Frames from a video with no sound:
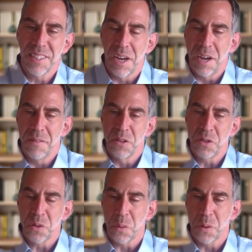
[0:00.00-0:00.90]
of the
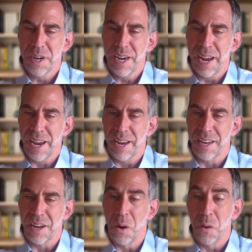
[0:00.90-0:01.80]
story.
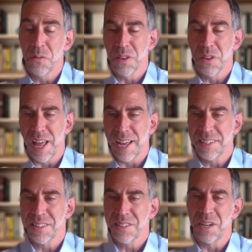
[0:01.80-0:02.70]
And over the
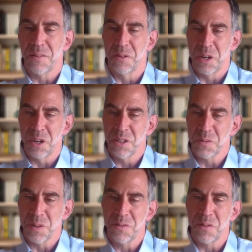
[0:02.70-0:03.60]
last several years,
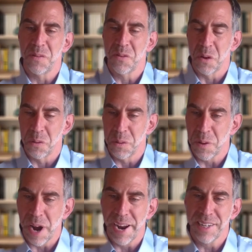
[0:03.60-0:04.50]
we've grown the
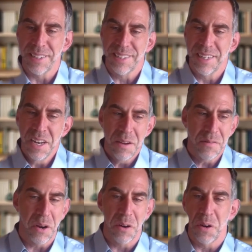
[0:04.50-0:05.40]
practice
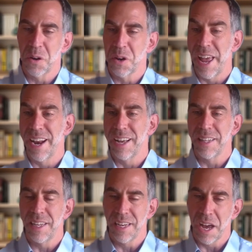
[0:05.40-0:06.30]
very
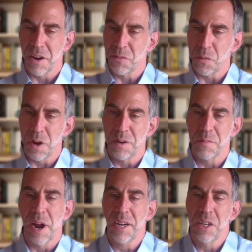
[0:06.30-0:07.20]
organically, kind of one
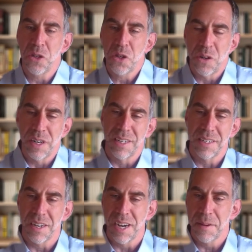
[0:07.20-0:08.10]
practitioner at a
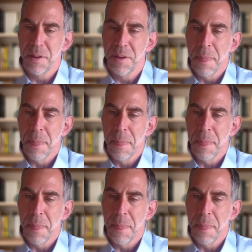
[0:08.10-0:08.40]
time.